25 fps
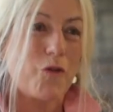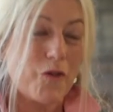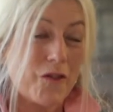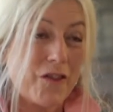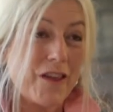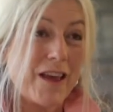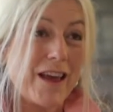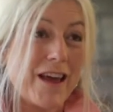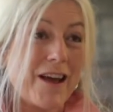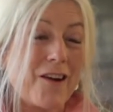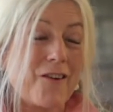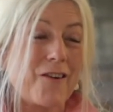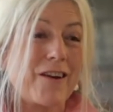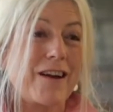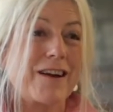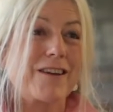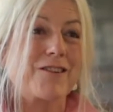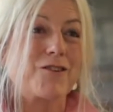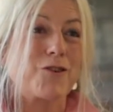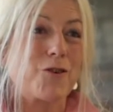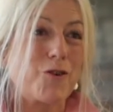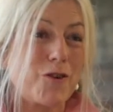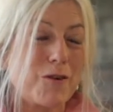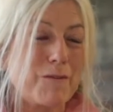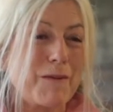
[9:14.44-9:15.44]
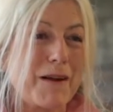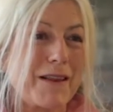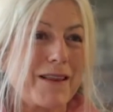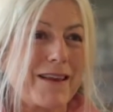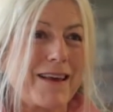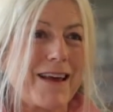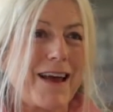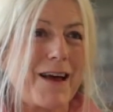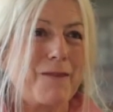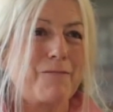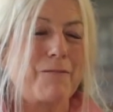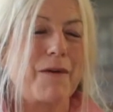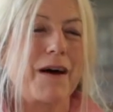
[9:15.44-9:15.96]
the area, talk about the
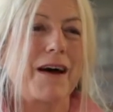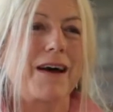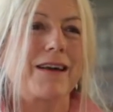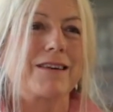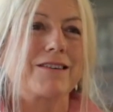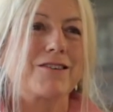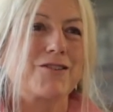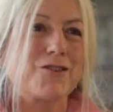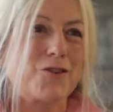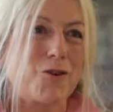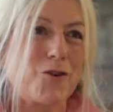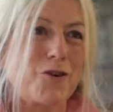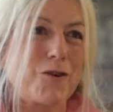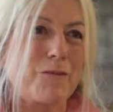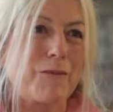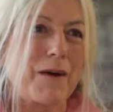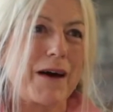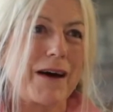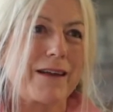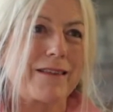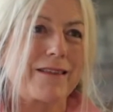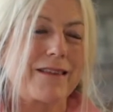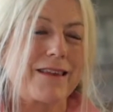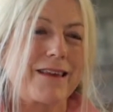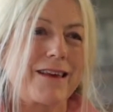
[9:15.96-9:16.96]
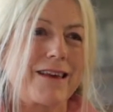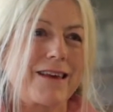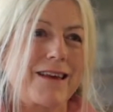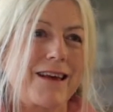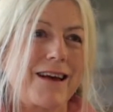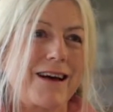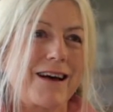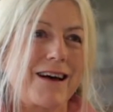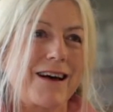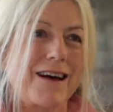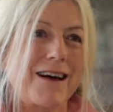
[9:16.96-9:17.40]
campaign, talk about the